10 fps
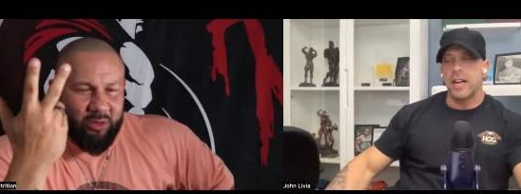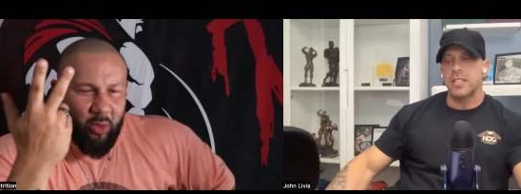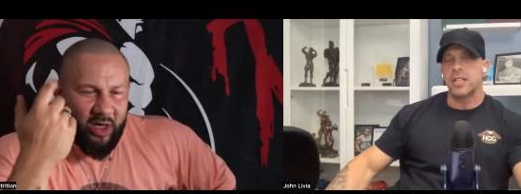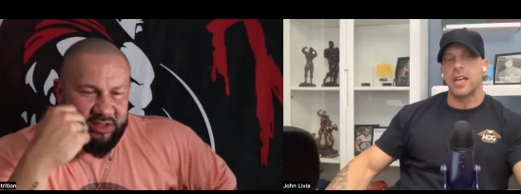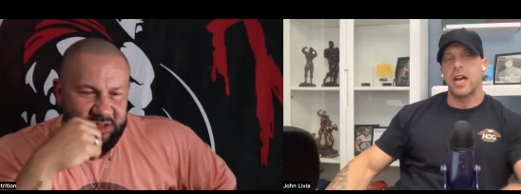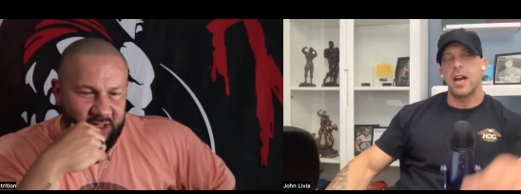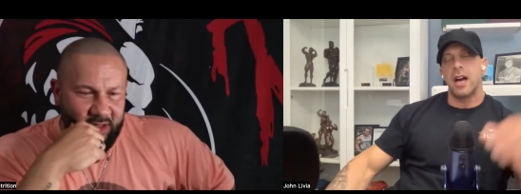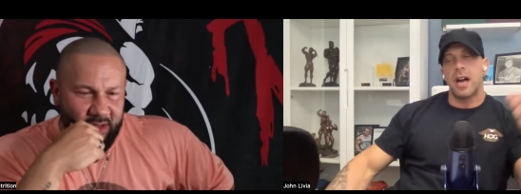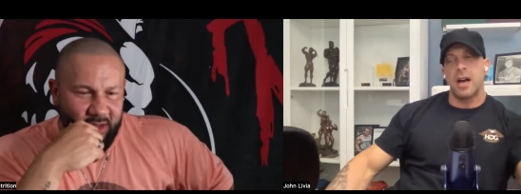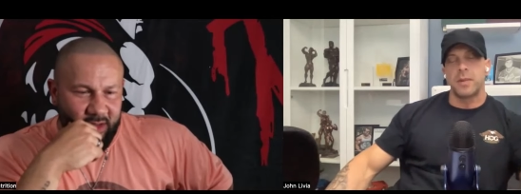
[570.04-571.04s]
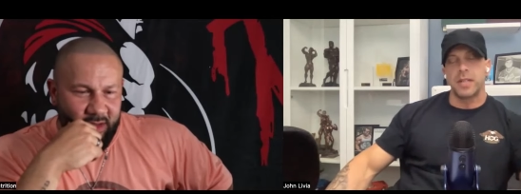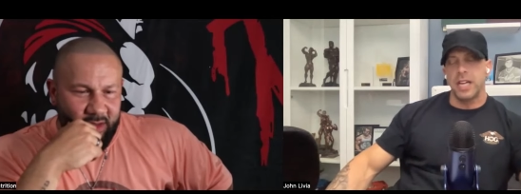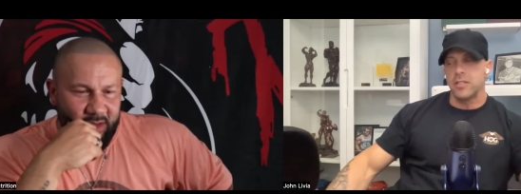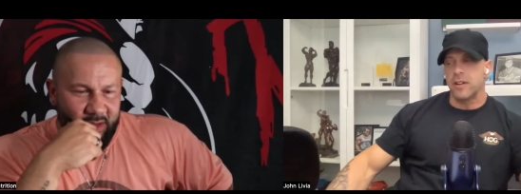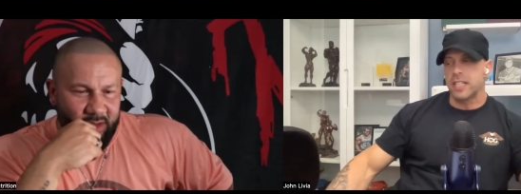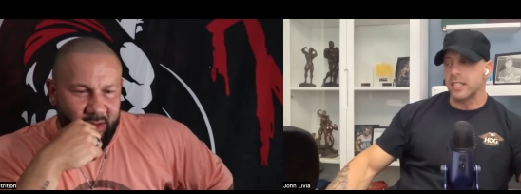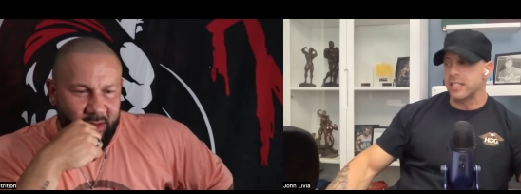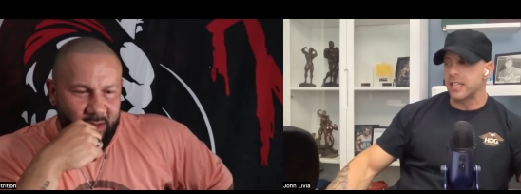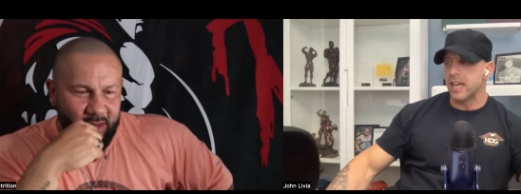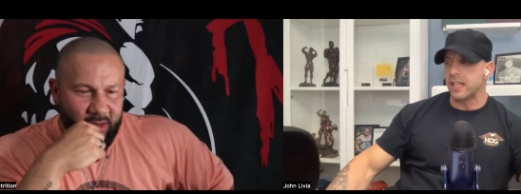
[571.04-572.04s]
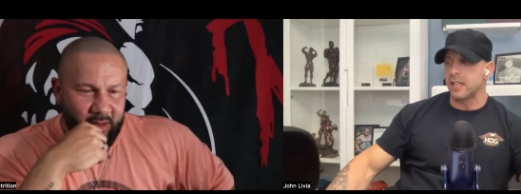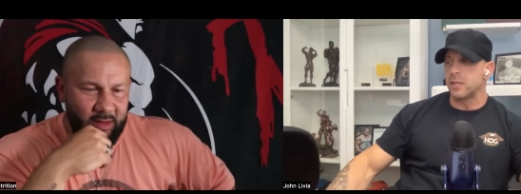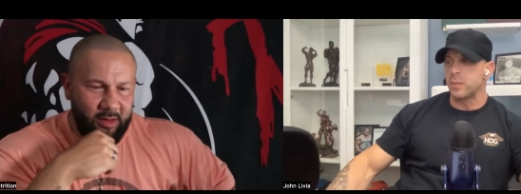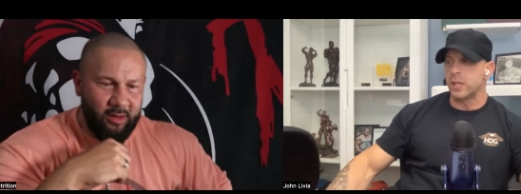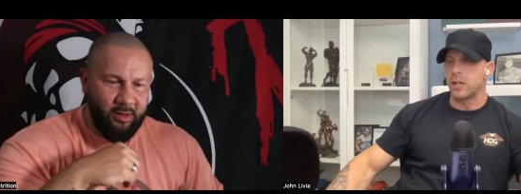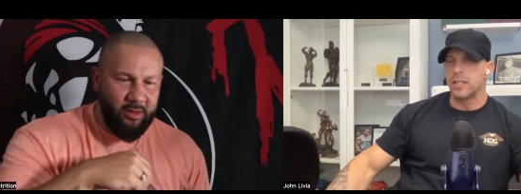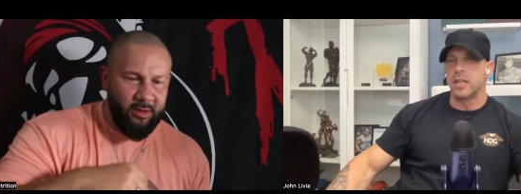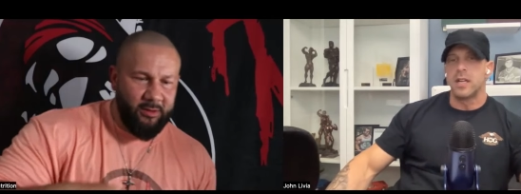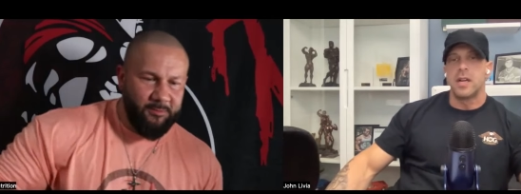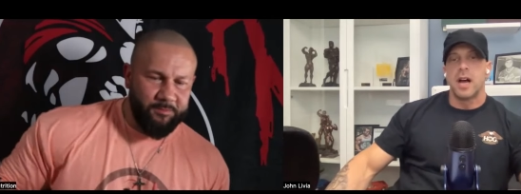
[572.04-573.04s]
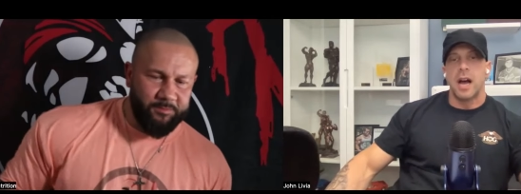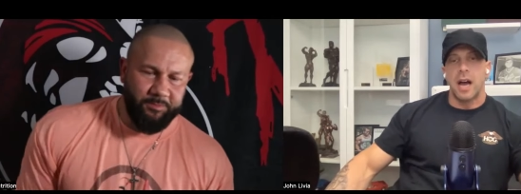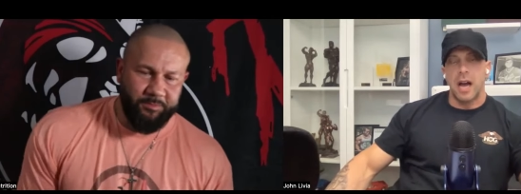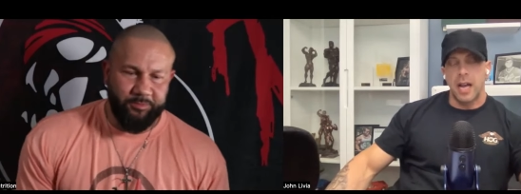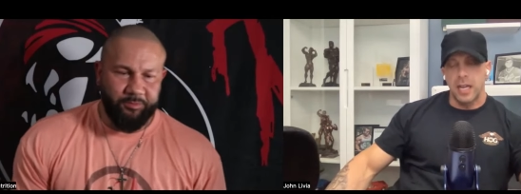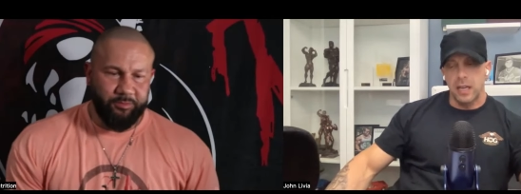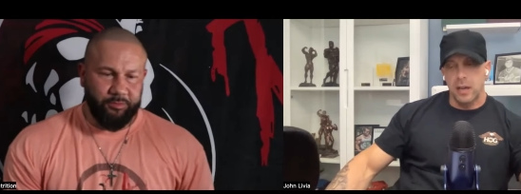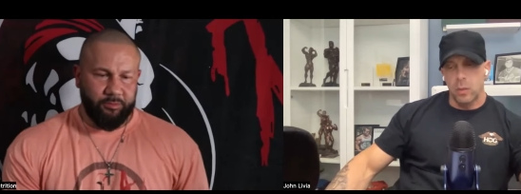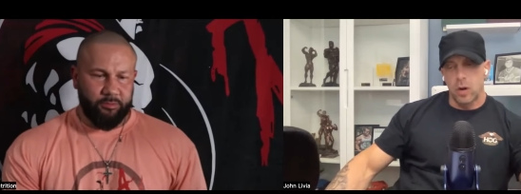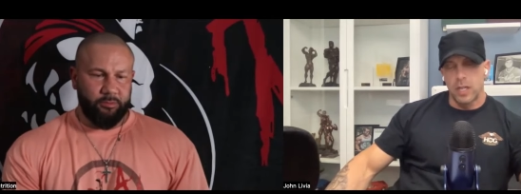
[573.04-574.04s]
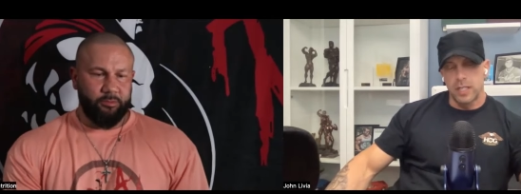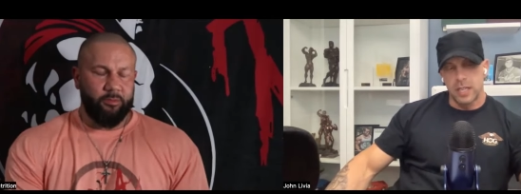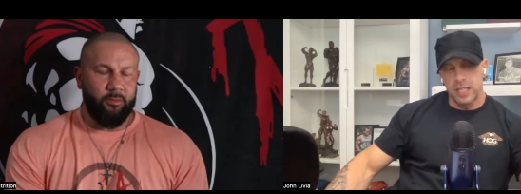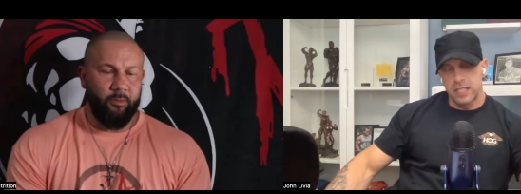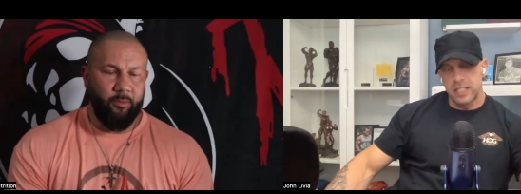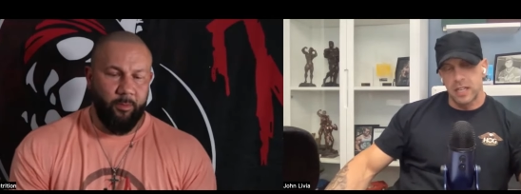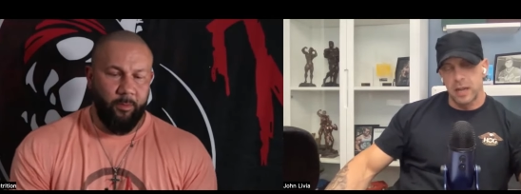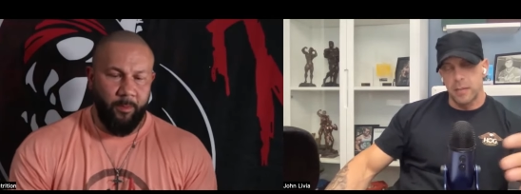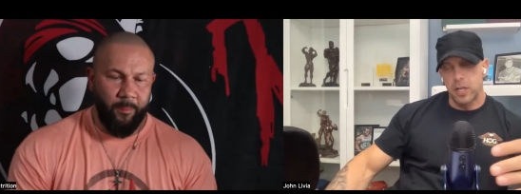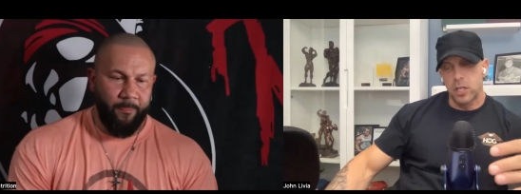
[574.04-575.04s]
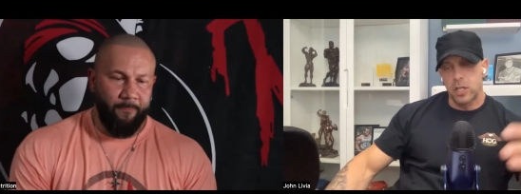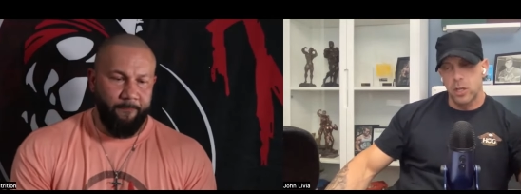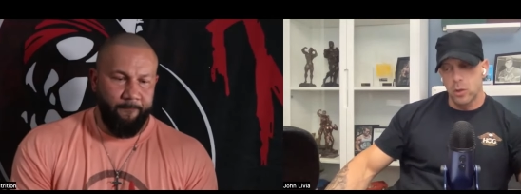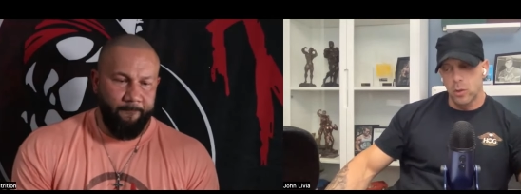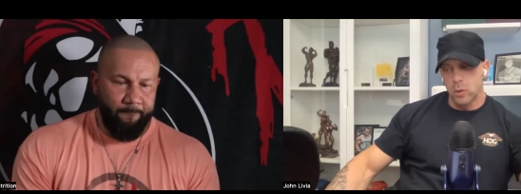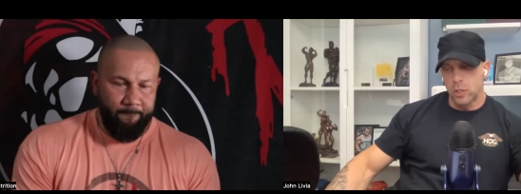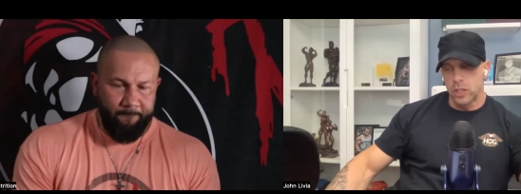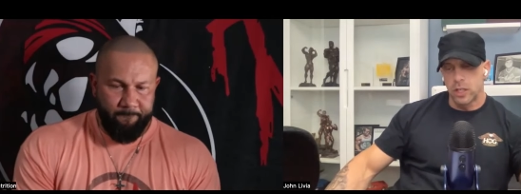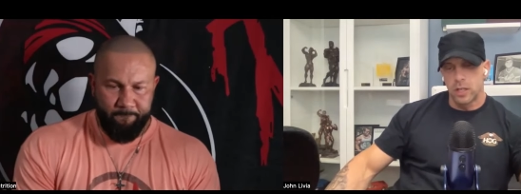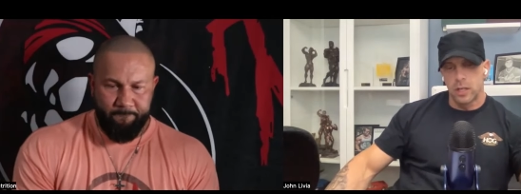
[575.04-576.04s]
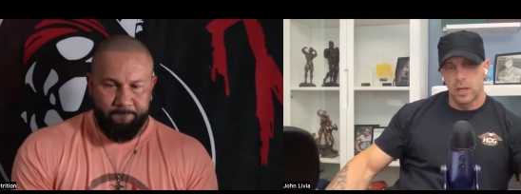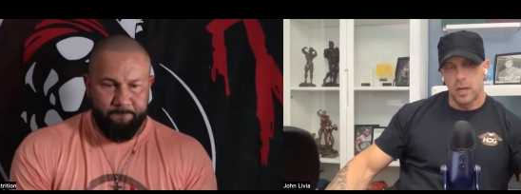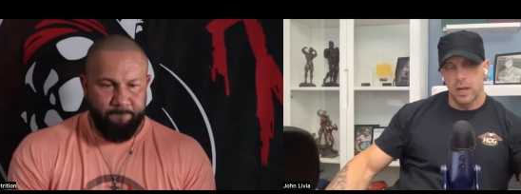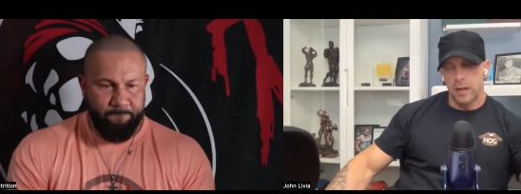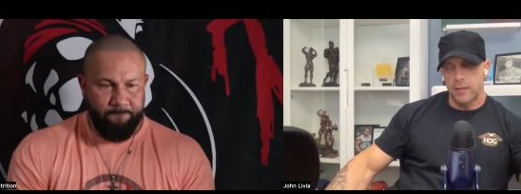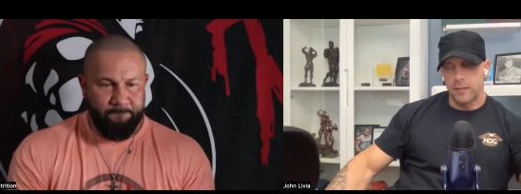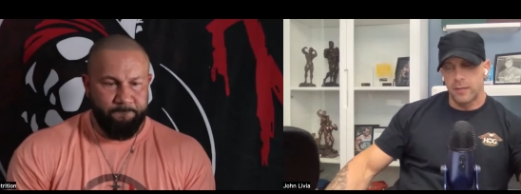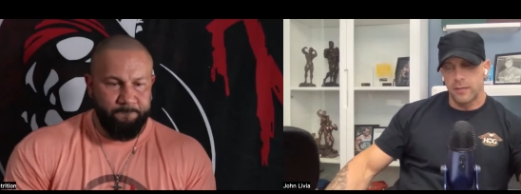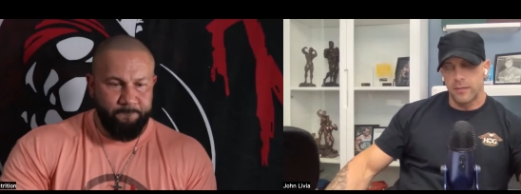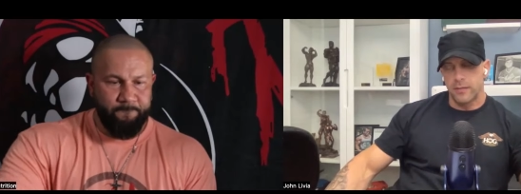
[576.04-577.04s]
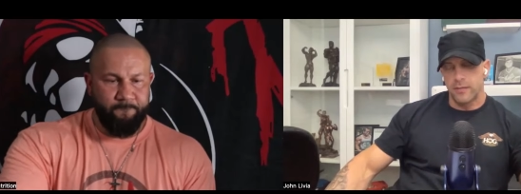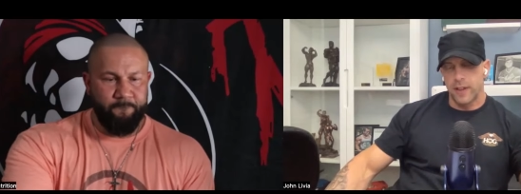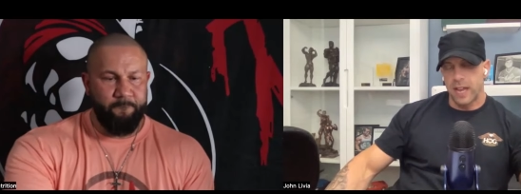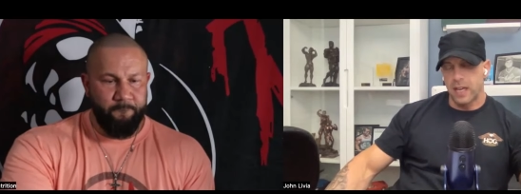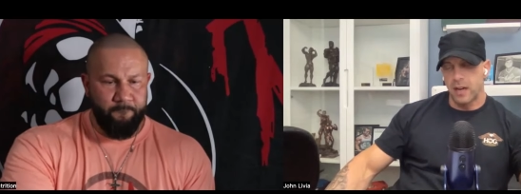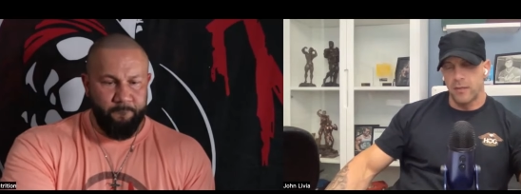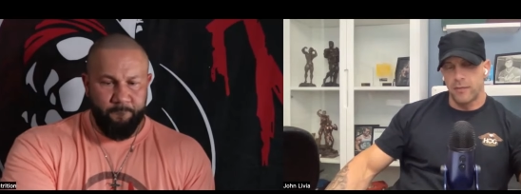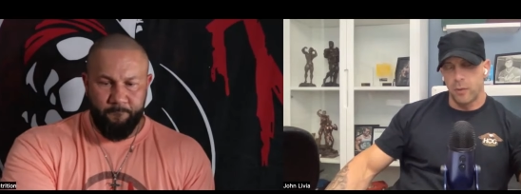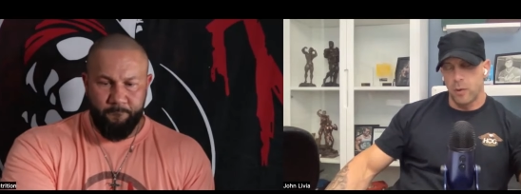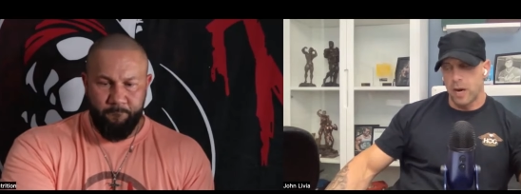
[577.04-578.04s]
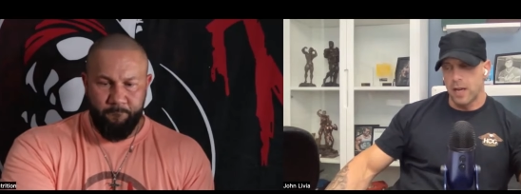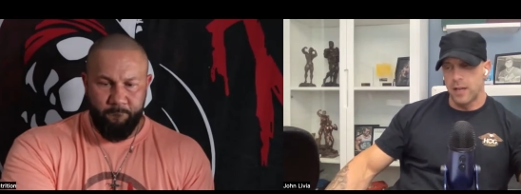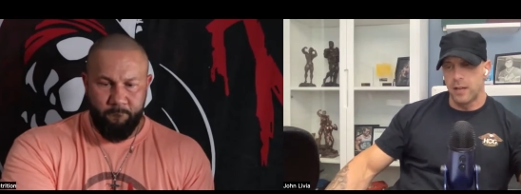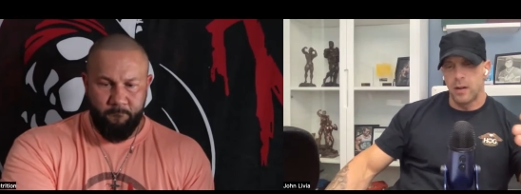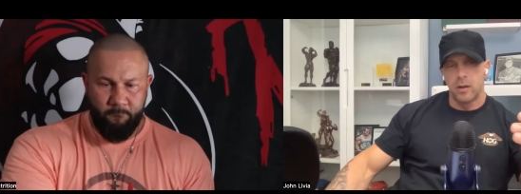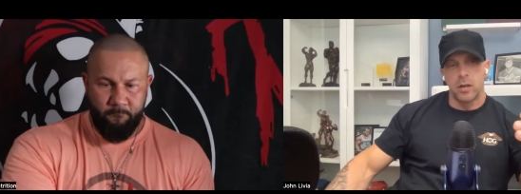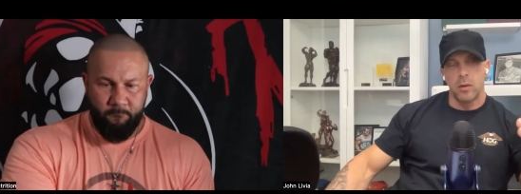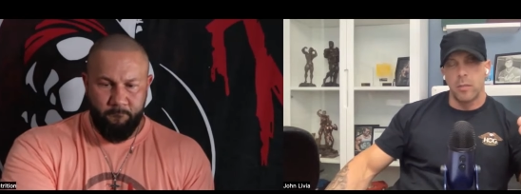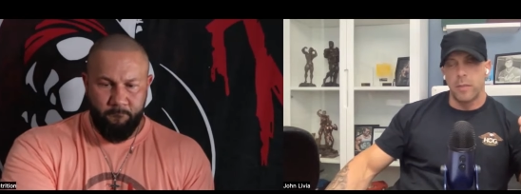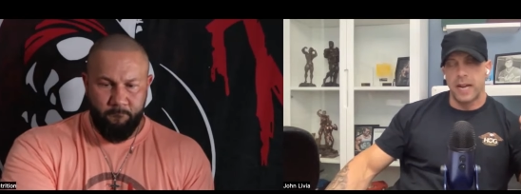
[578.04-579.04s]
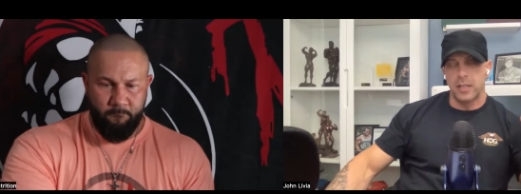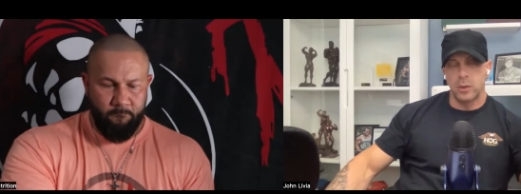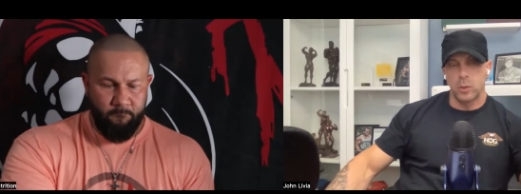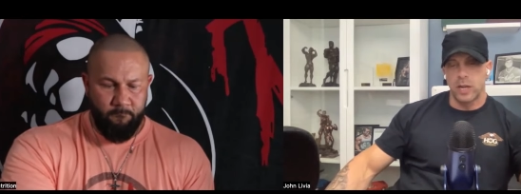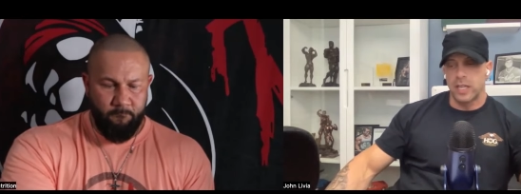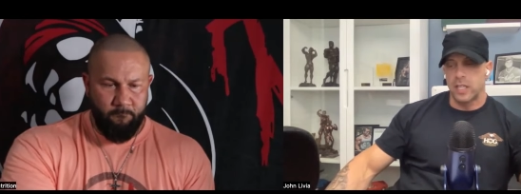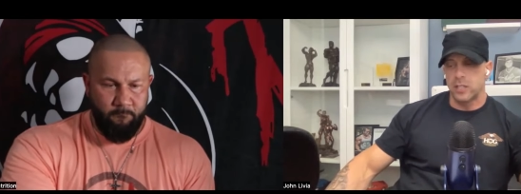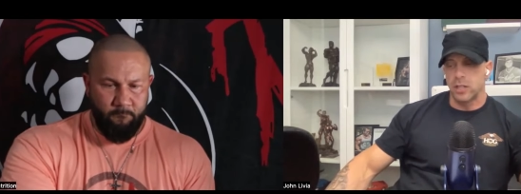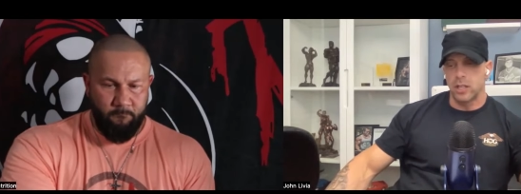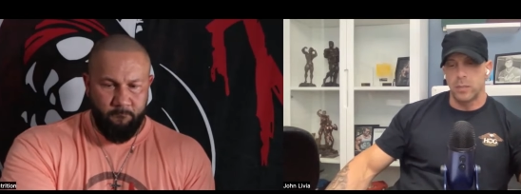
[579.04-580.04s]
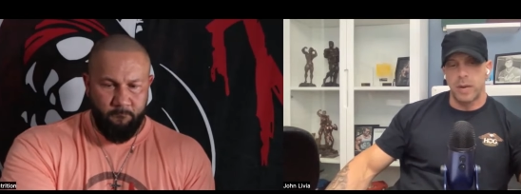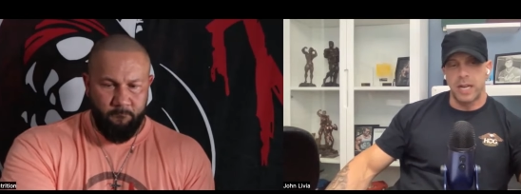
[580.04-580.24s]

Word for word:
Speaker 1: actually.
Speaker 2: I'm glad you're actually saying this because I was and still am a huge uh, fan of Fouad. Going back to when he started the